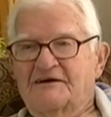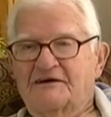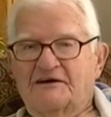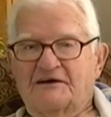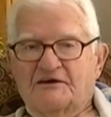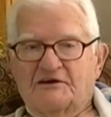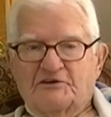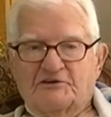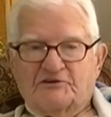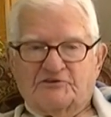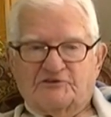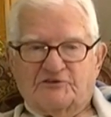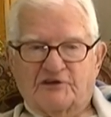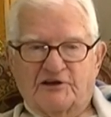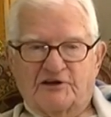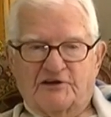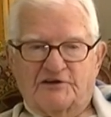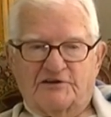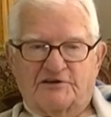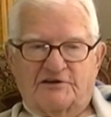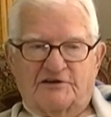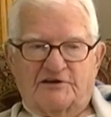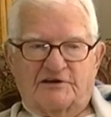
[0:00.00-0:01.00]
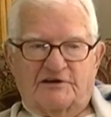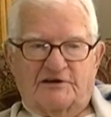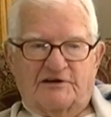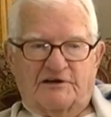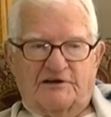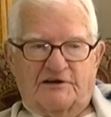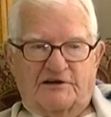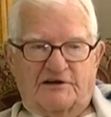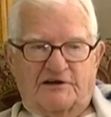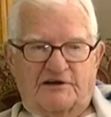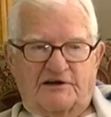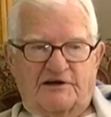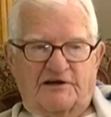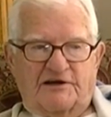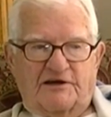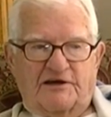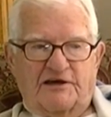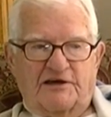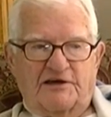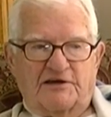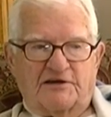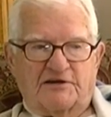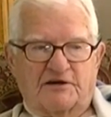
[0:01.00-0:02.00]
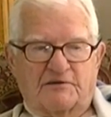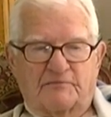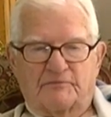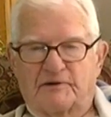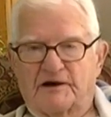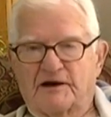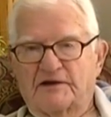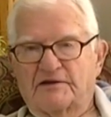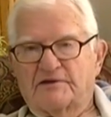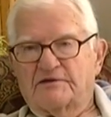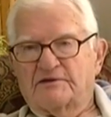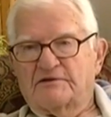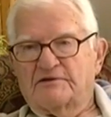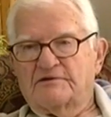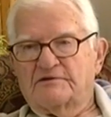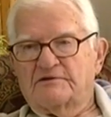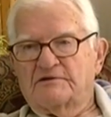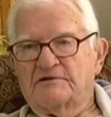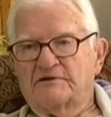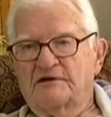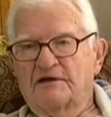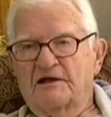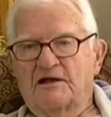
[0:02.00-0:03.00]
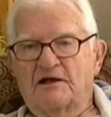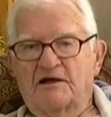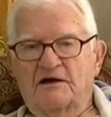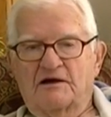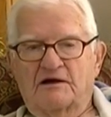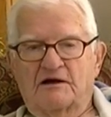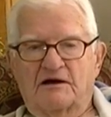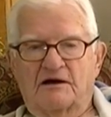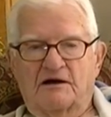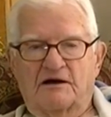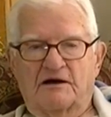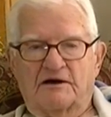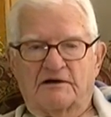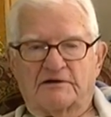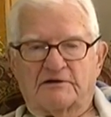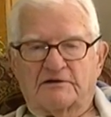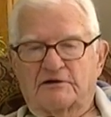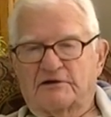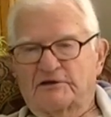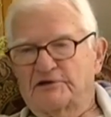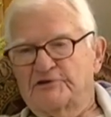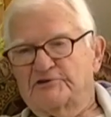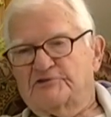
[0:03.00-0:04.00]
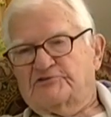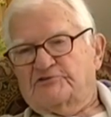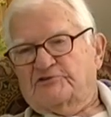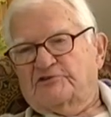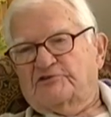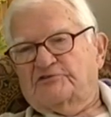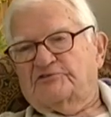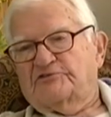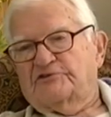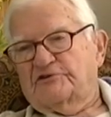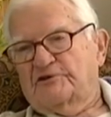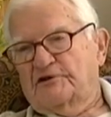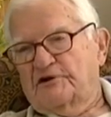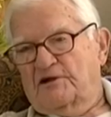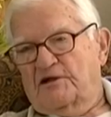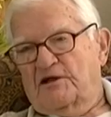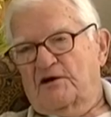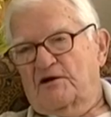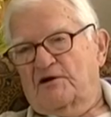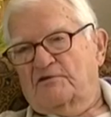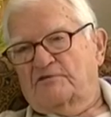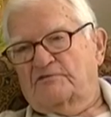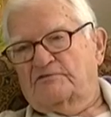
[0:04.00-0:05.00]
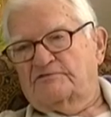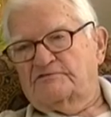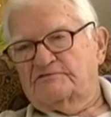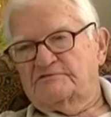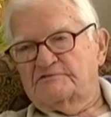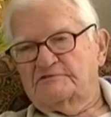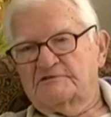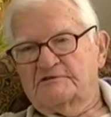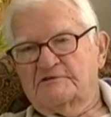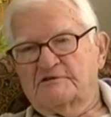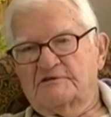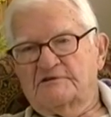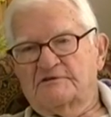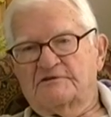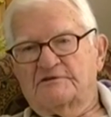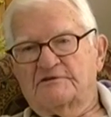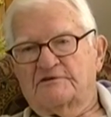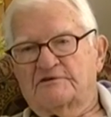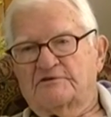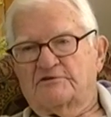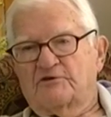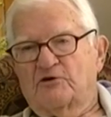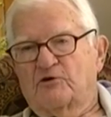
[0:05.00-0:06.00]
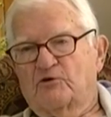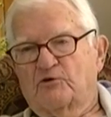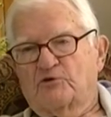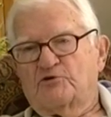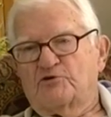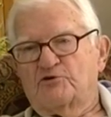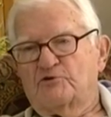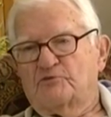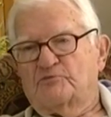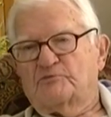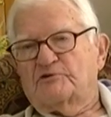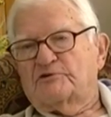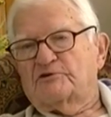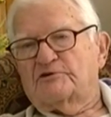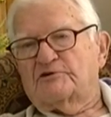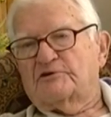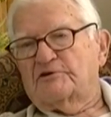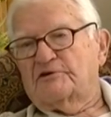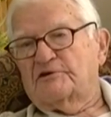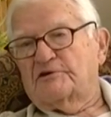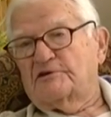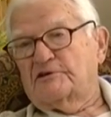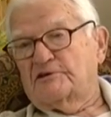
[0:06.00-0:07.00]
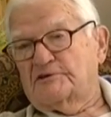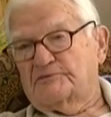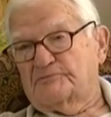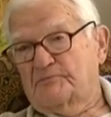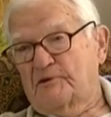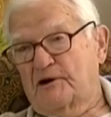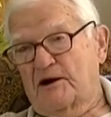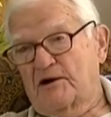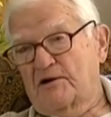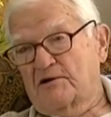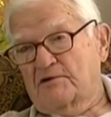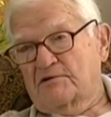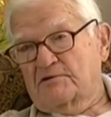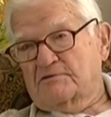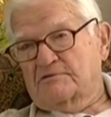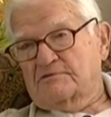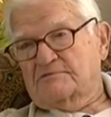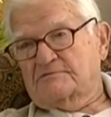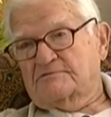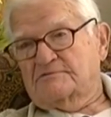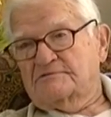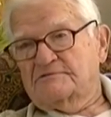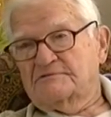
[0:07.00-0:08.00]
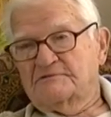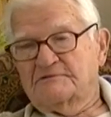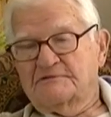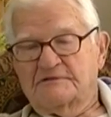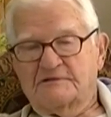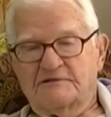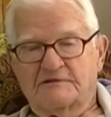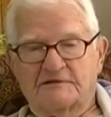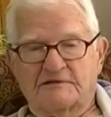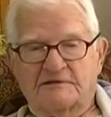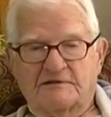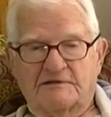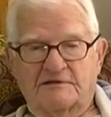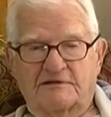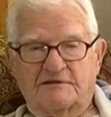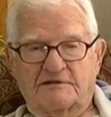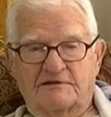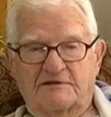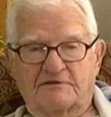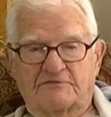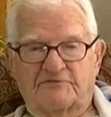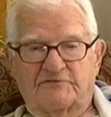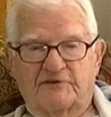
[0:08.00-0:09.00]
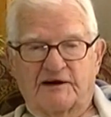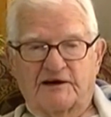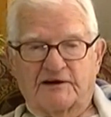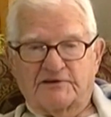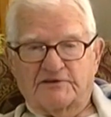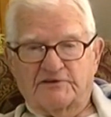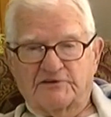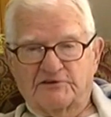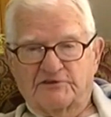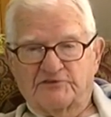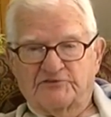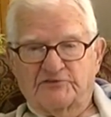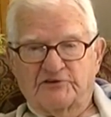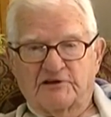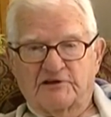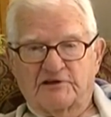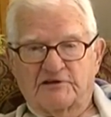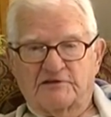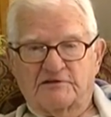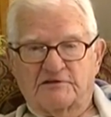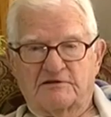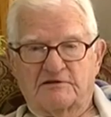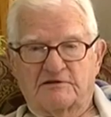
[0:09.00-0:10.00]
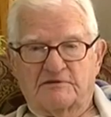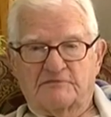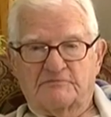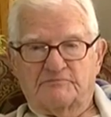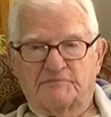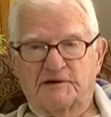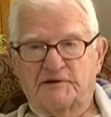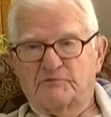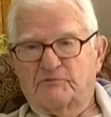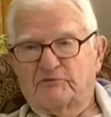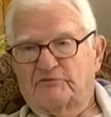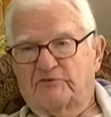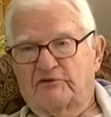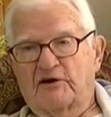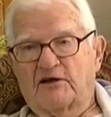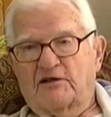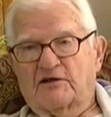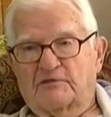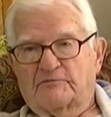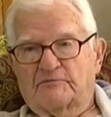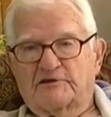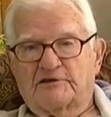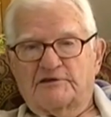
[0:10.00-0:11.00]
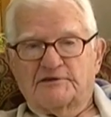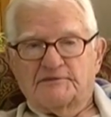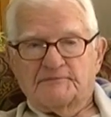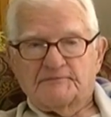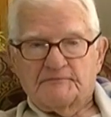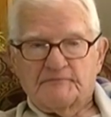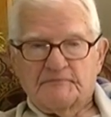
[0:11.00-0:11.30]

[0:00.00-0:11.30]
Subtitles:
He said he commanded an allegiance and love that no human could inspire. In fact, he said, people follow me